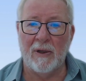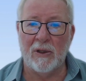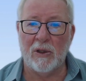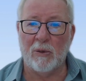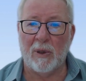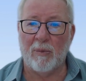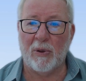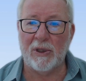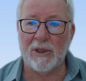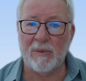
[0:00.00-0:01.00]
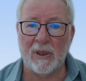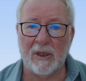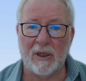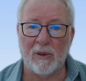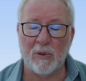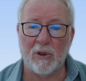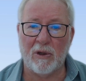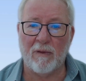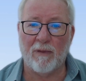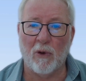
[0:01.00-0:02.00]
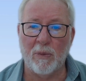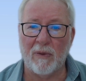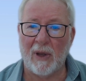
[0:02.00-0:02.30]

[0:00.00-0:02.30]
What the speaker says: told by an employee subject that he was not informed of